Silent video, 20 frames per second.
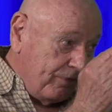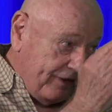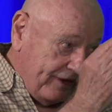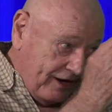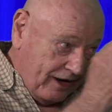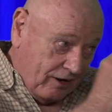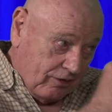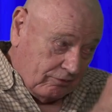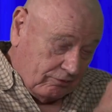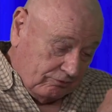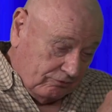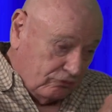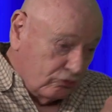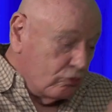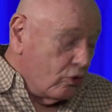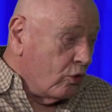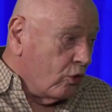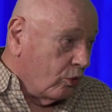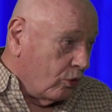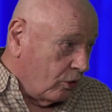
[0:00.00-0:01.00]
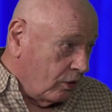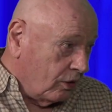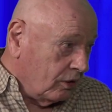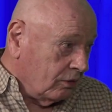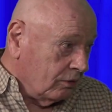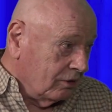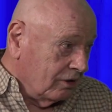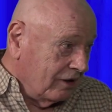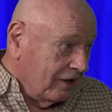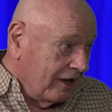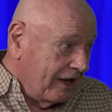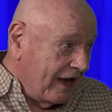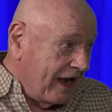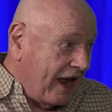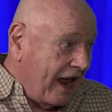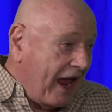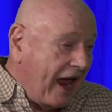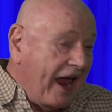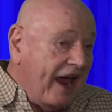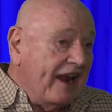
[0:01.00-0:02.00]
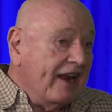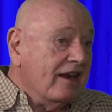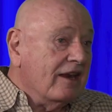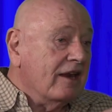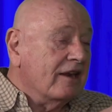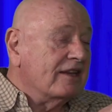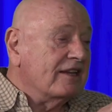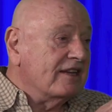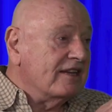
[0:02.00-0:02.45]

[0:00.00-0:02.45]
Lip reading: rule and